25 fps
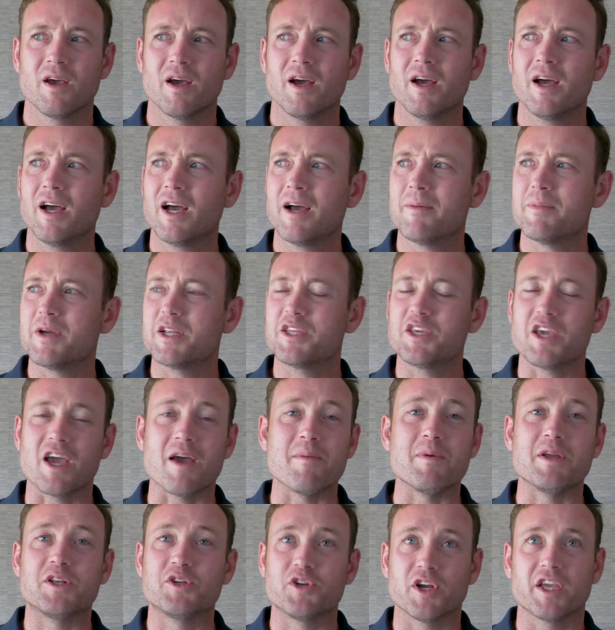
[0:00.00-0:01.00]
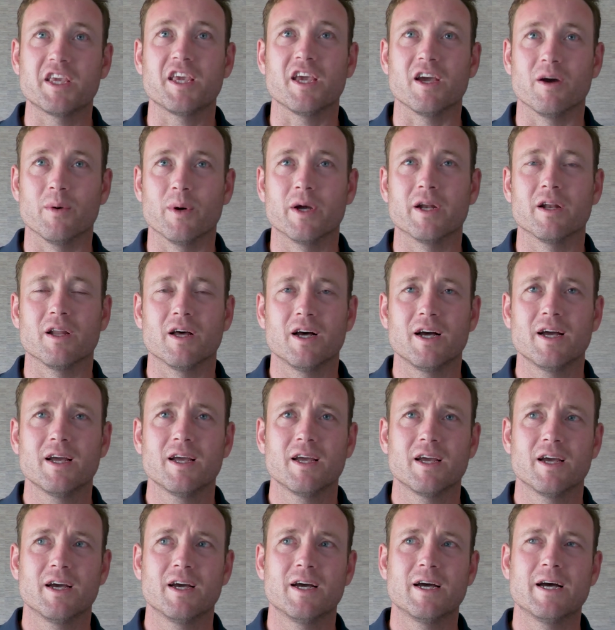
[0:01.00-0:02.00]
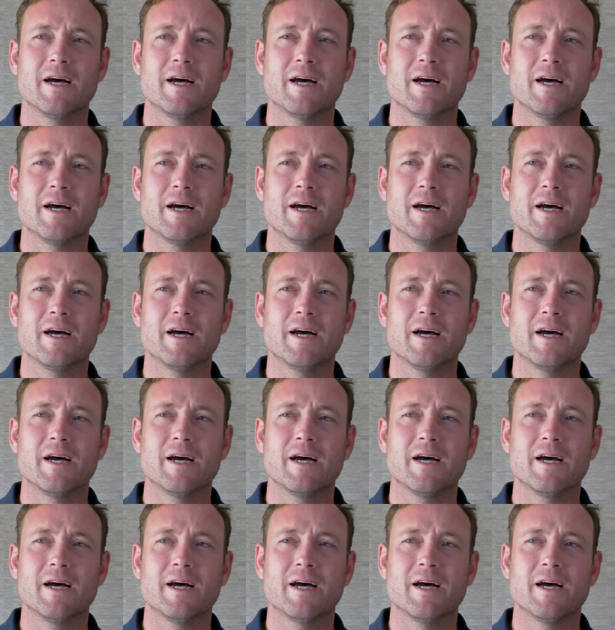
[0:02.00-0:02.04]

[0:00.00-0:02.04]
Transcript: It can be tricky, I won't lie.